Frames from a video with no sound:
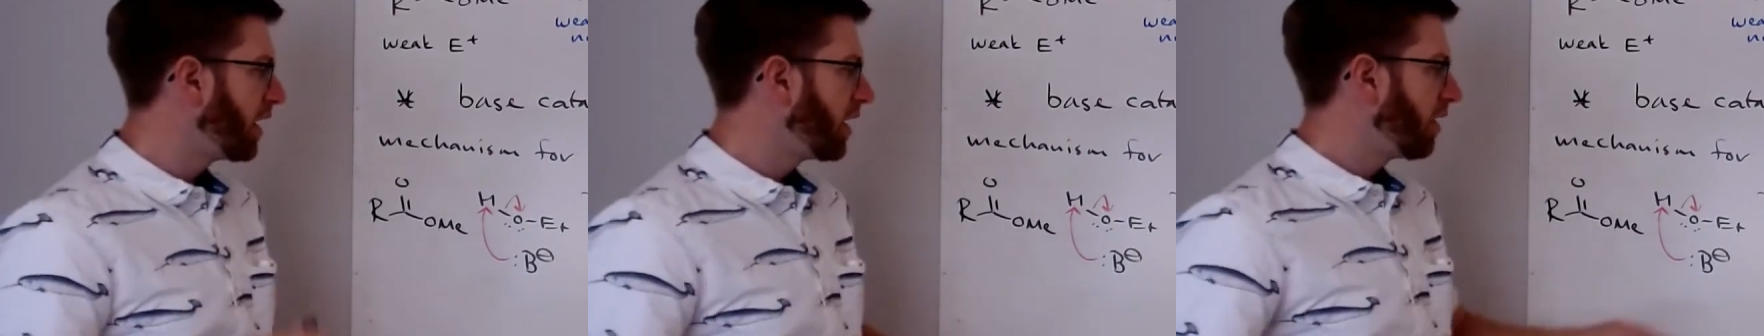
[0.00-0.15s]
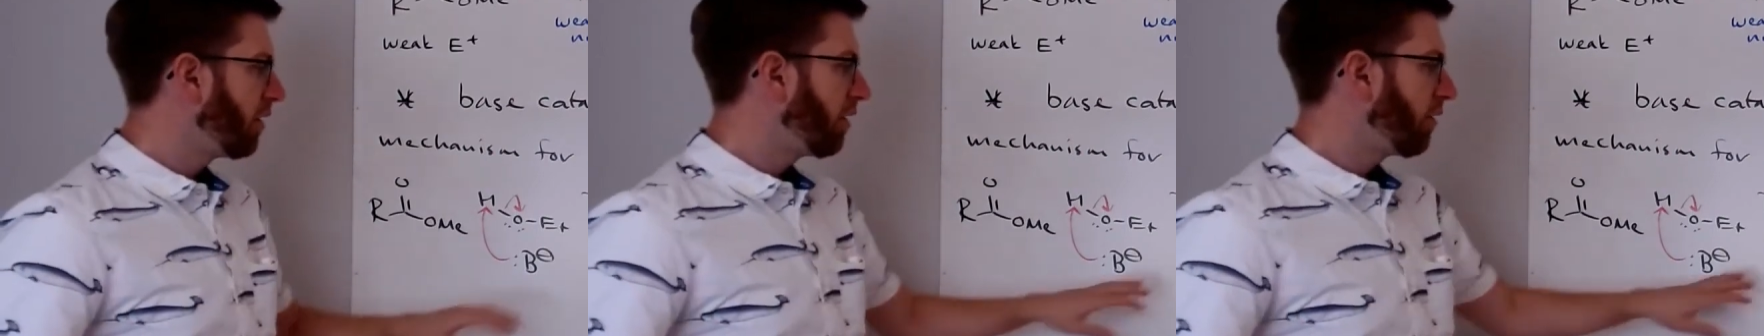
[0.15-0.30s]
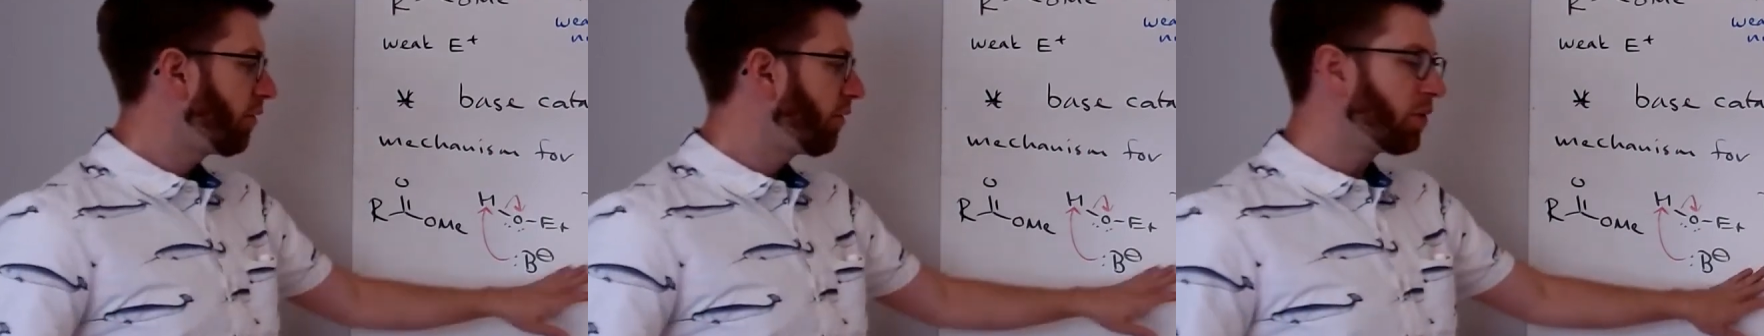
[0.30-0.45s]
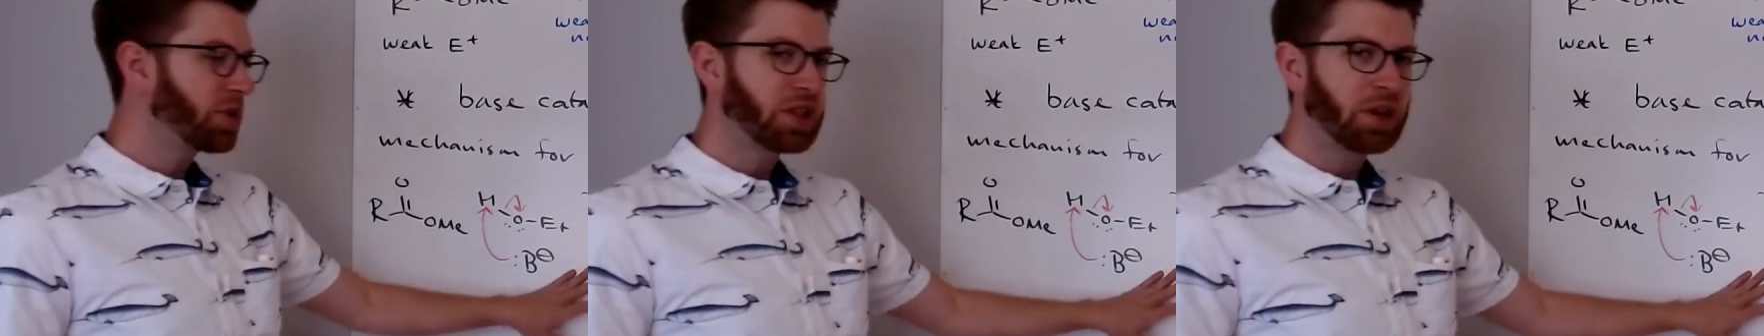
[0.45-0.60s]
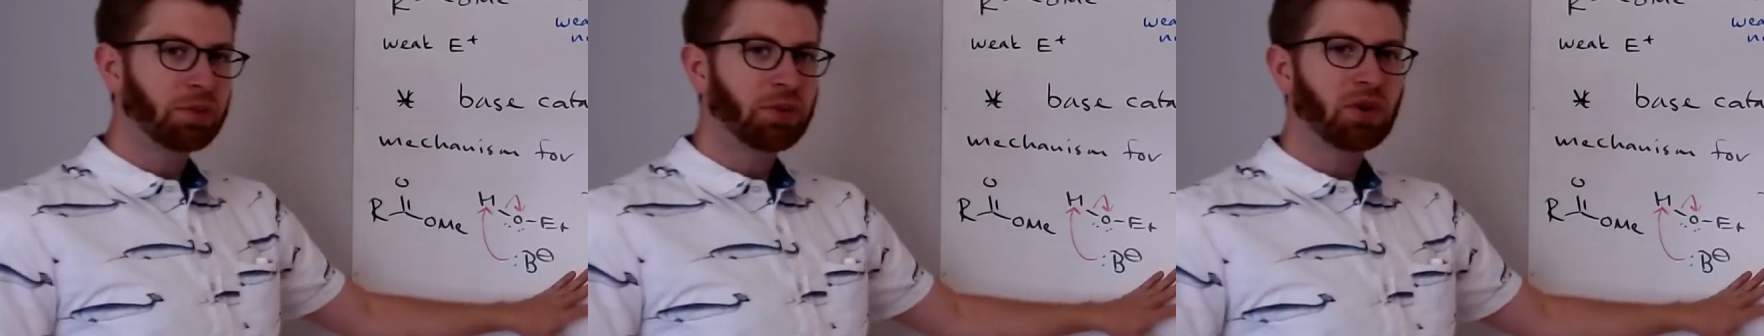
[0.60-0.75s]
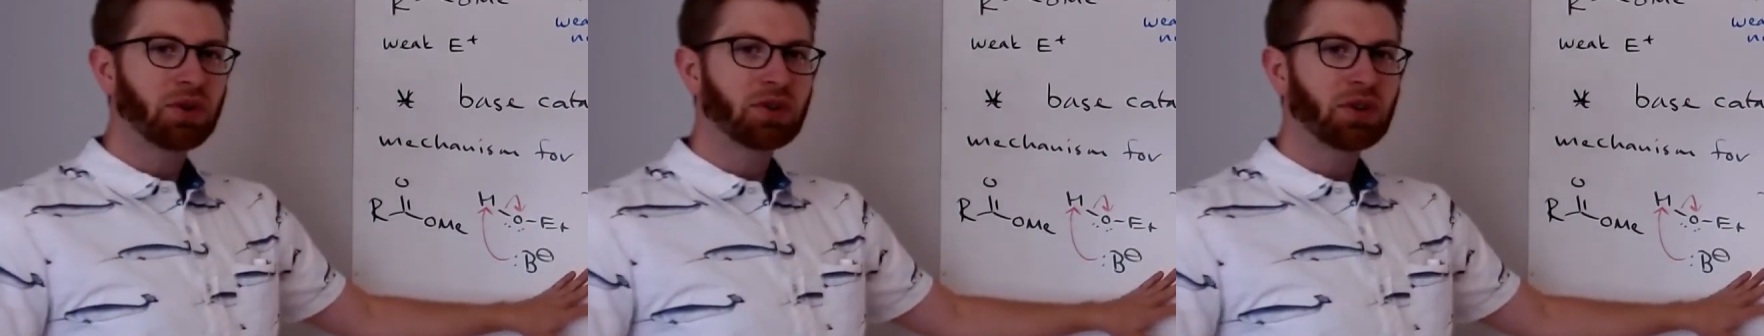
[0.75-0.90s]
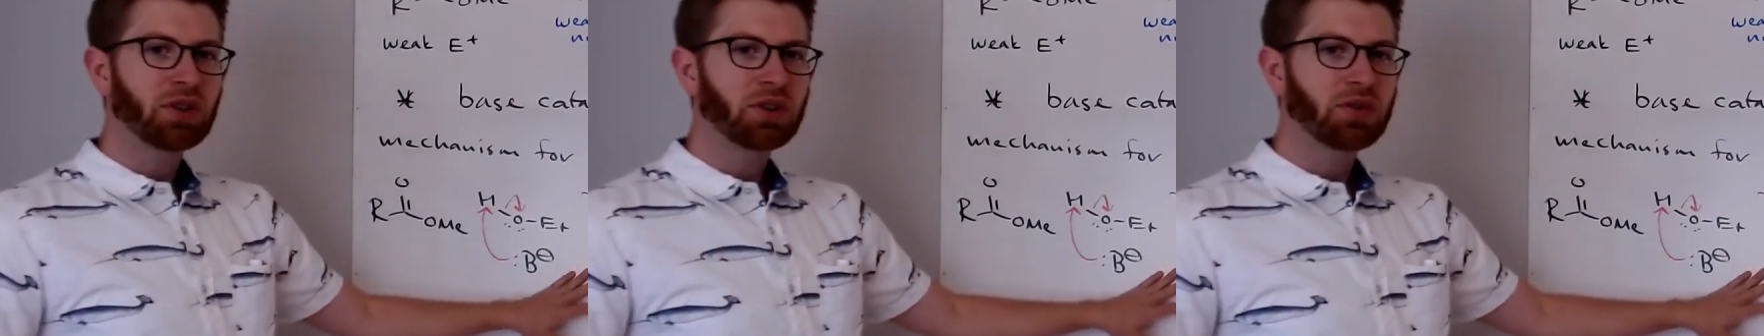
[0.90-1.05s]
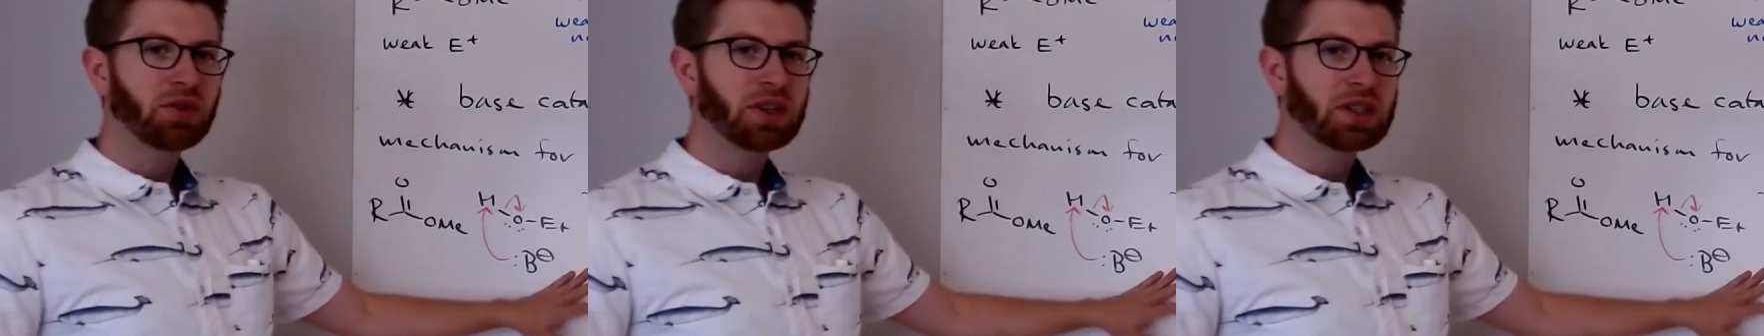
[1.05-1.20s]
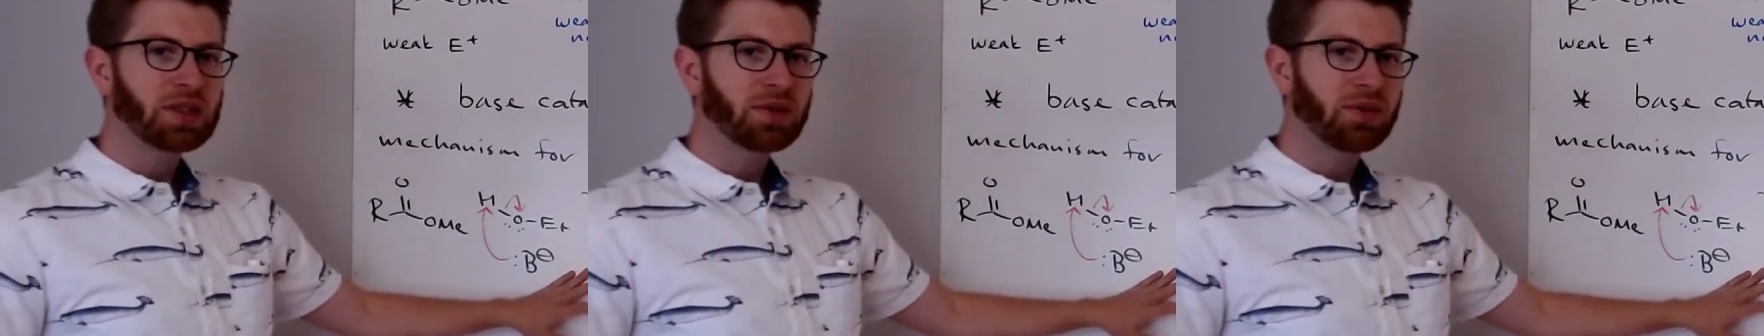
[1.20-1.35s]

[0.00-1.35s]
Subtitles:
first a proton transfer